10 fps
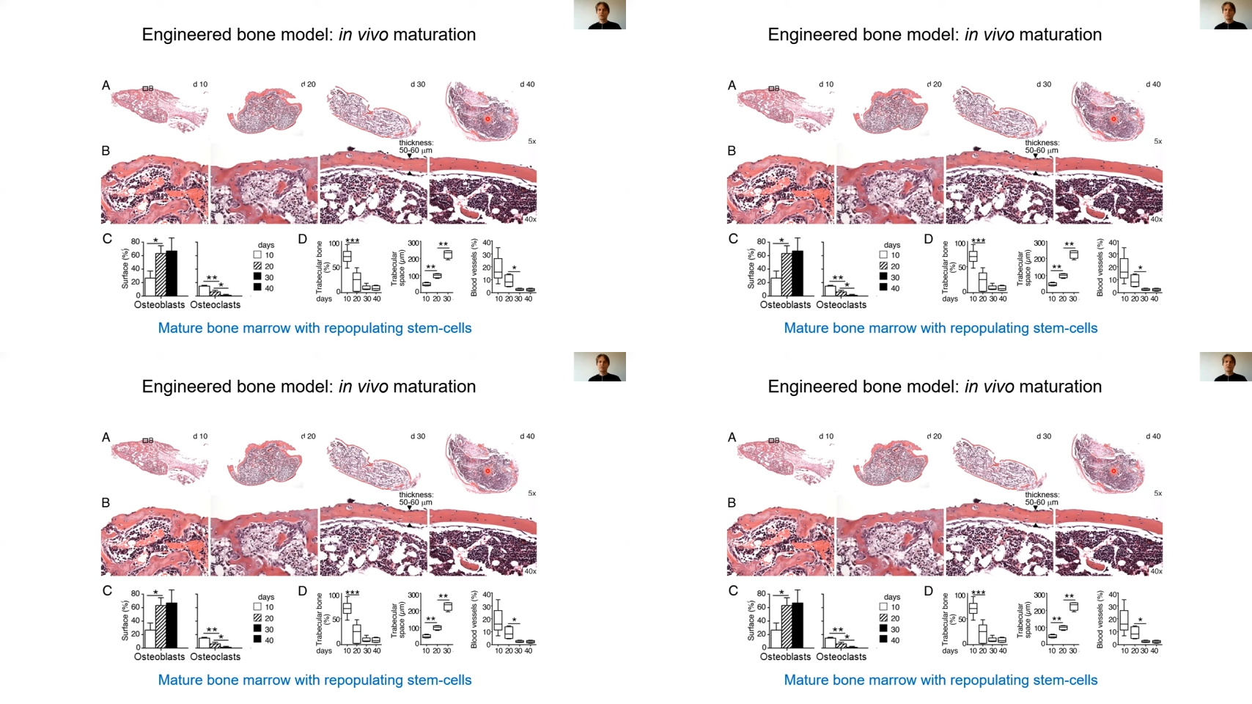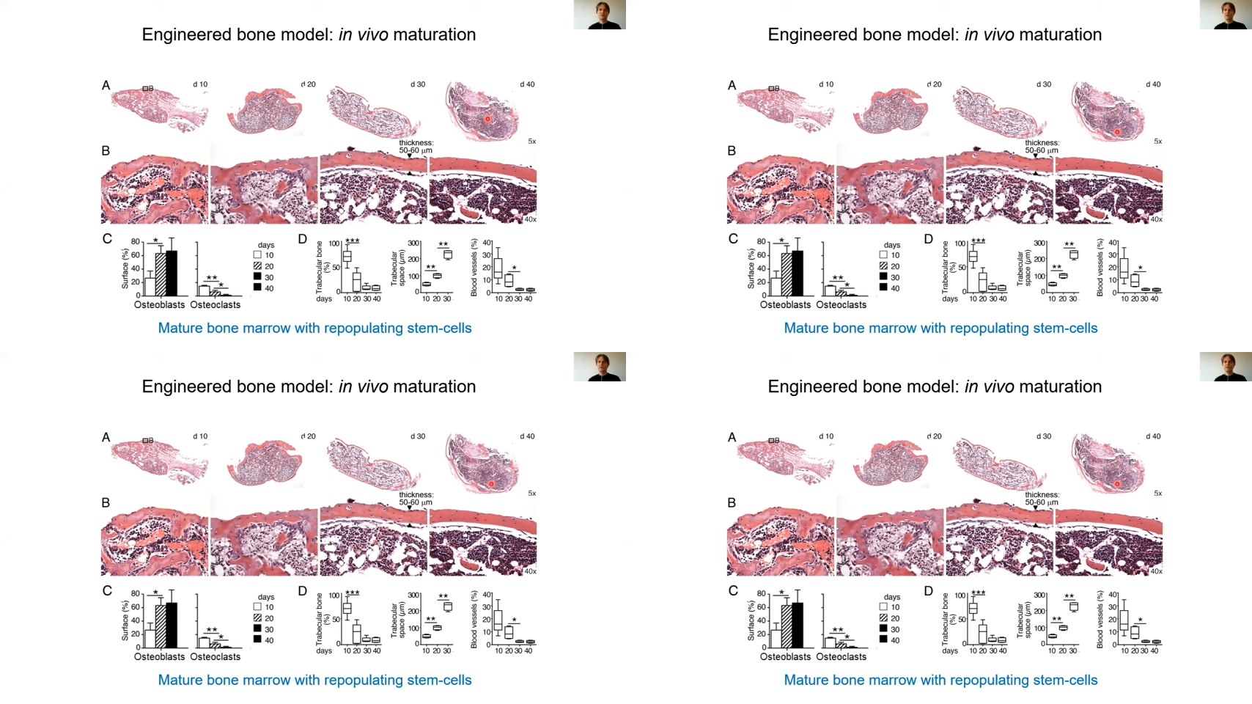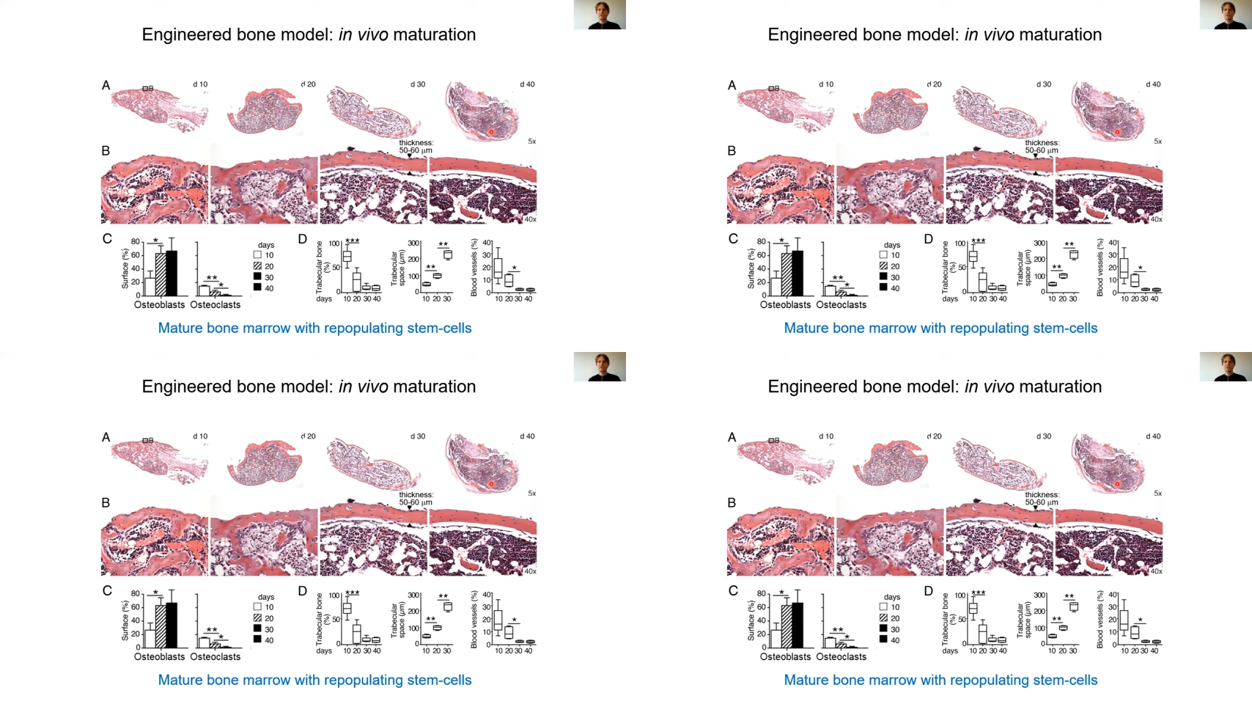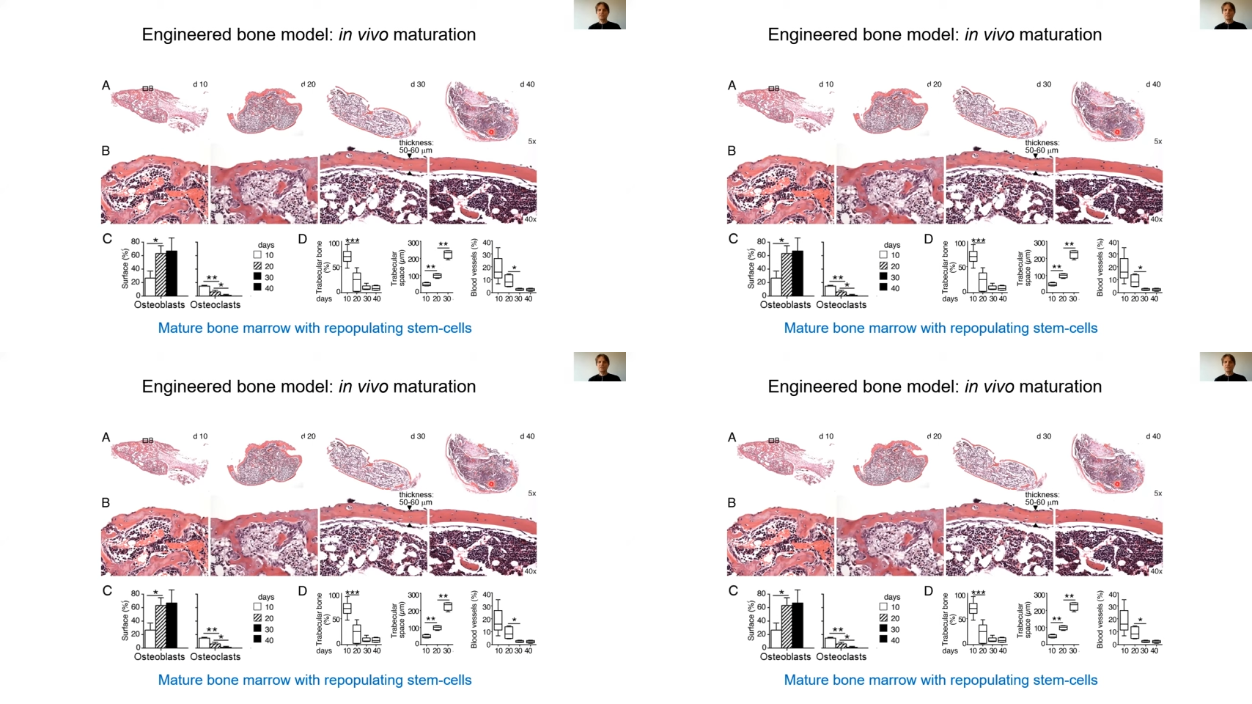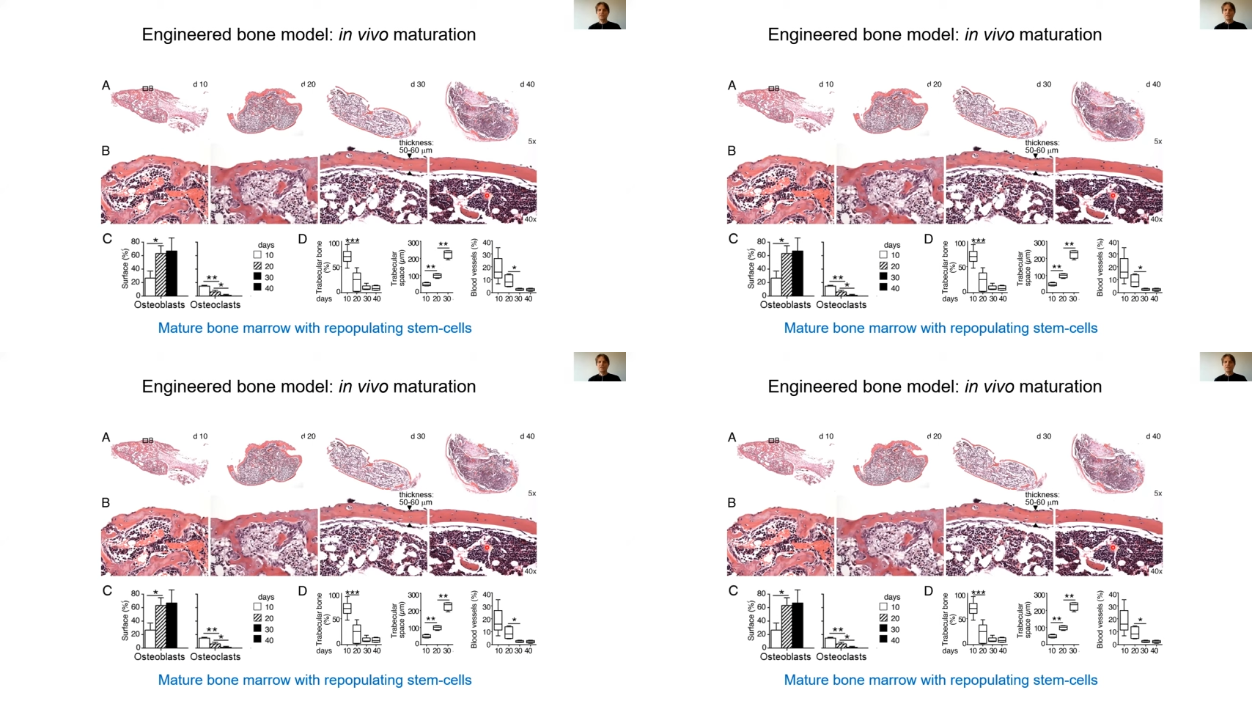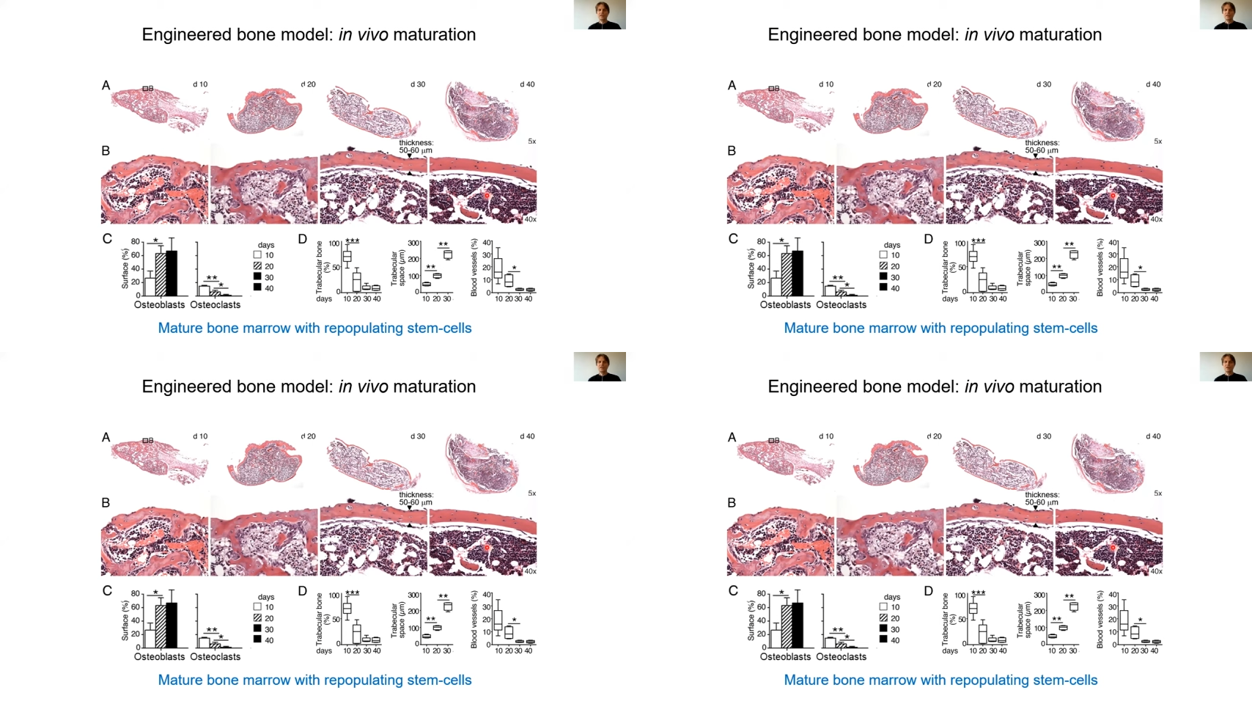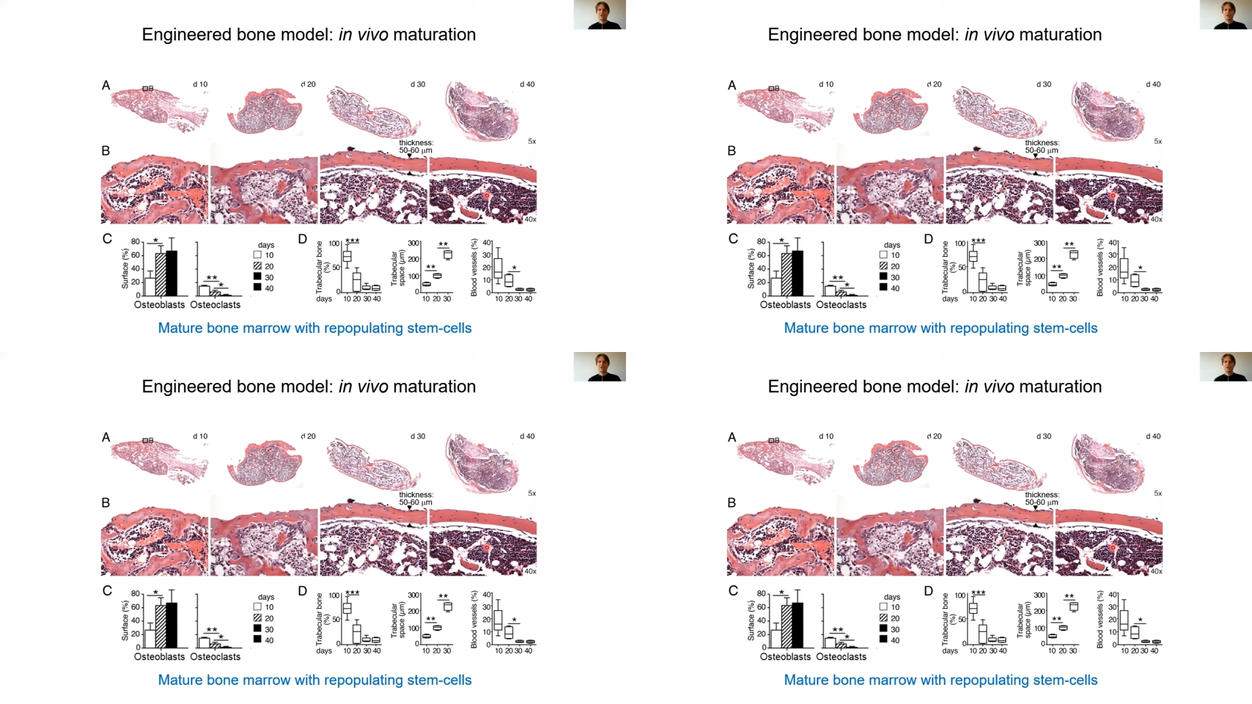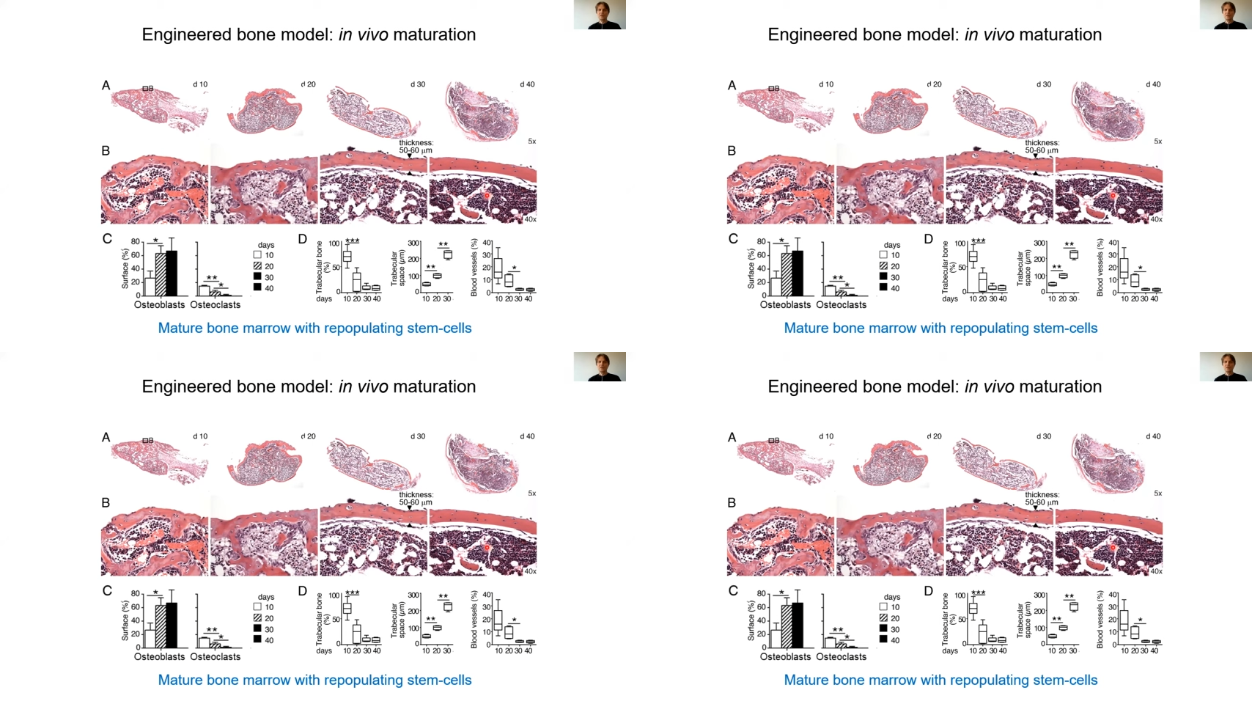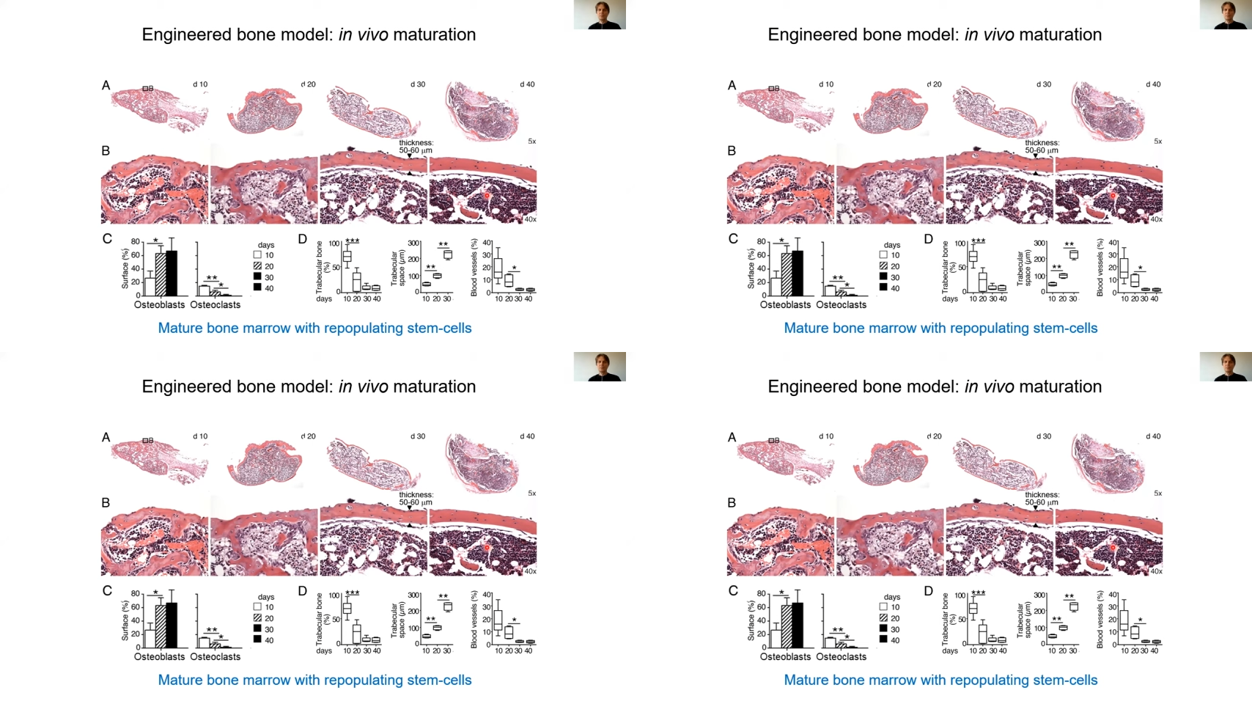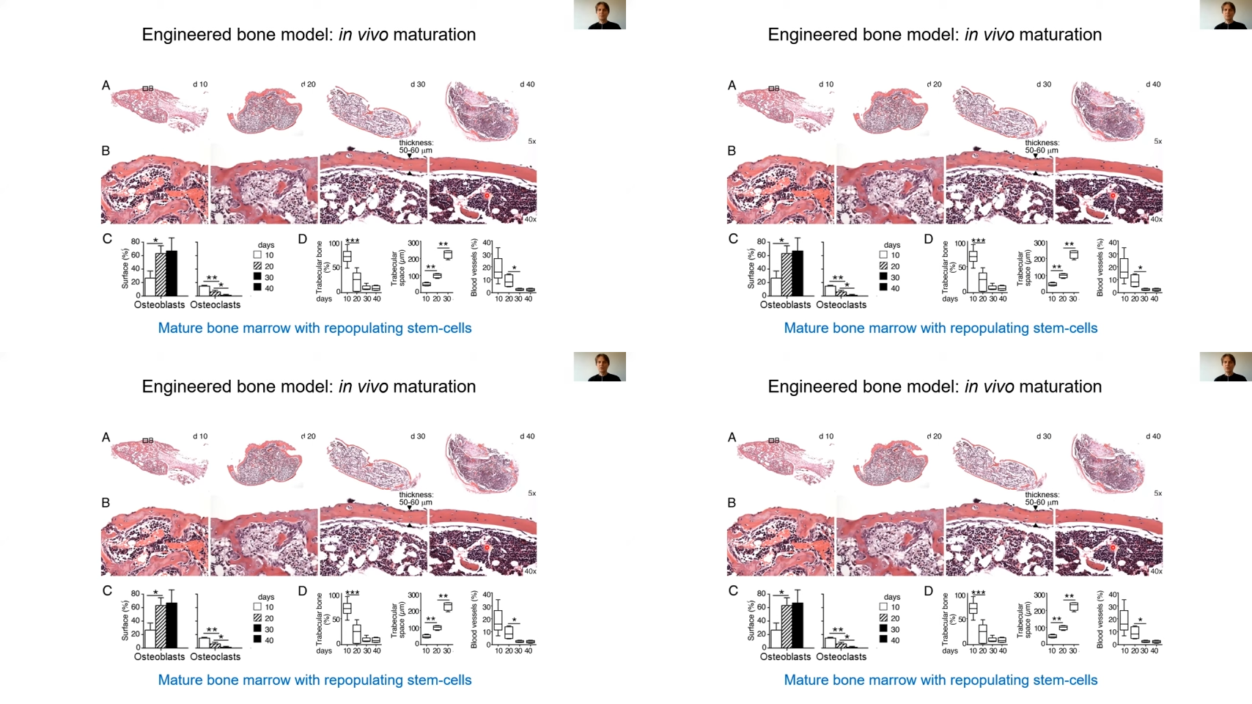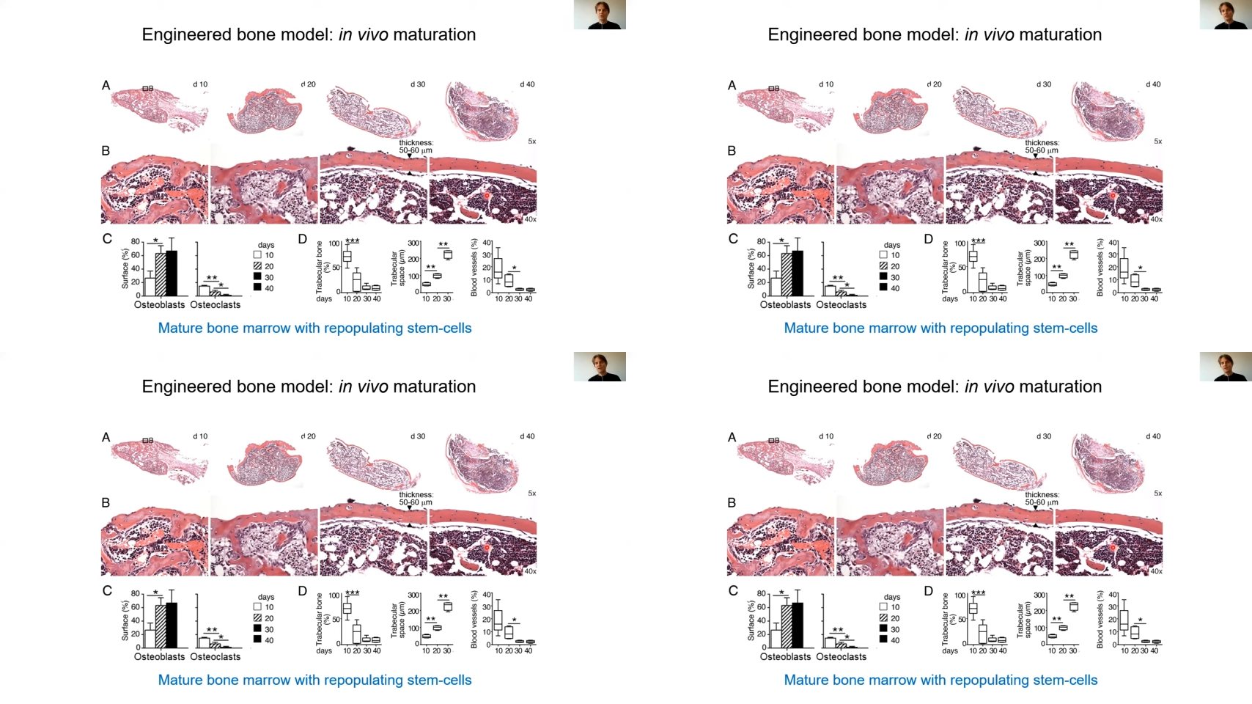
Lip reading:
Nobody's mouth can be seen.